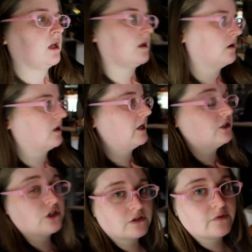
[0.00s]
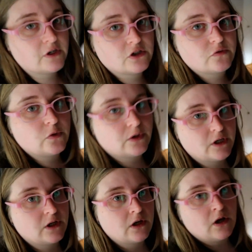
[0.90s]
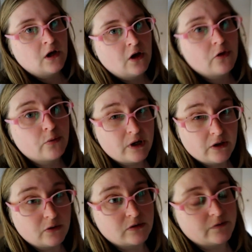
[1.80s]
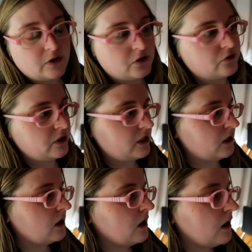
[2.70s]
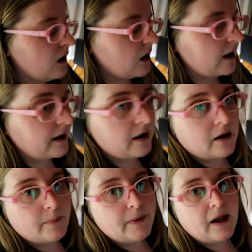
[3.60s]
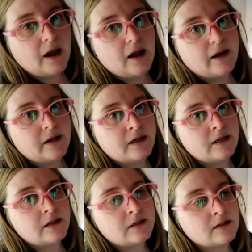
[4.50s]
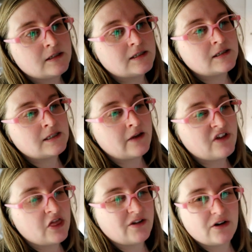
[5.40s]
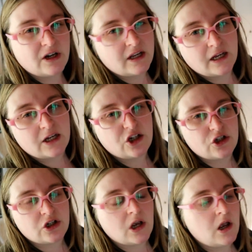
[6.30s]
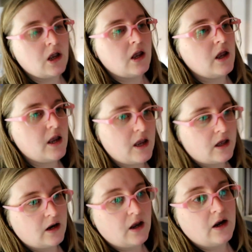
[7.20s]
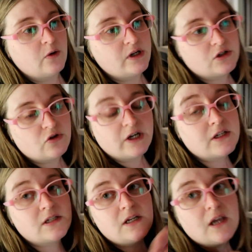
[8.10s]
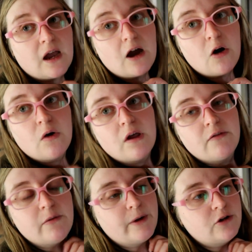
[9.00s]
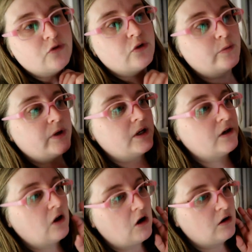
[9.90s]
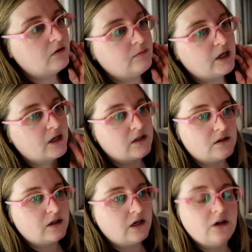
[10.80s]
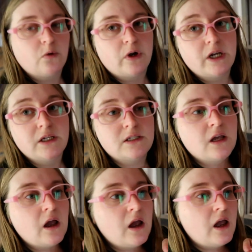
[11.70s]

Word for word: and I just finished folding three loads of laundry. I got up at 7.30ish and I always try to sneak out of the bedroom and not make as, any noise